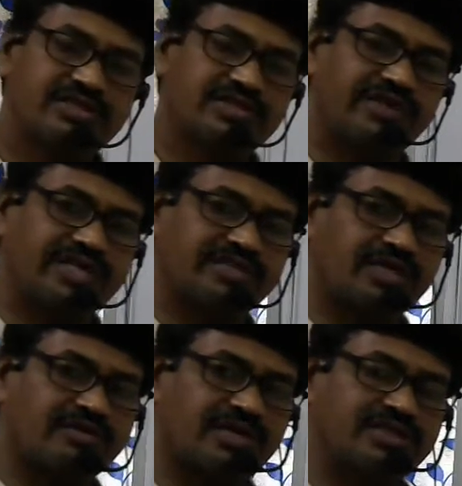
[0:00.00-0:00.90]
in various
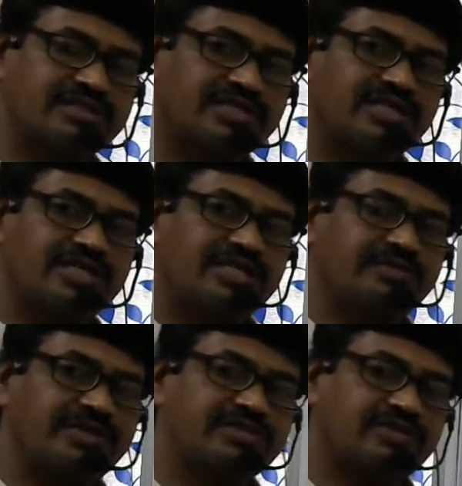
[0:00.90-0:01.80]
orbitals
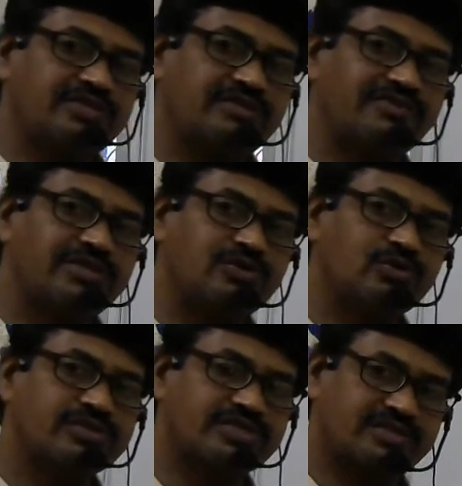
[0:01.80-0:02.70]
depends on different
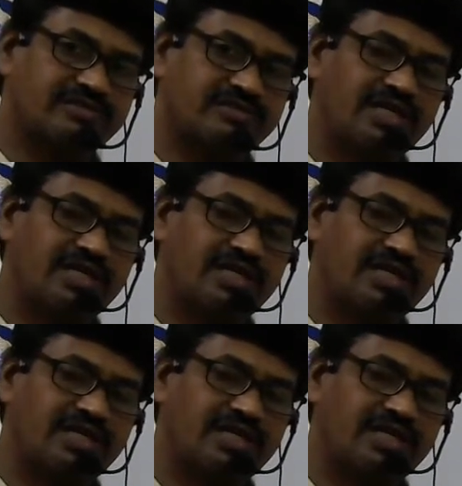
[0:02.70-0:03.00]
rules.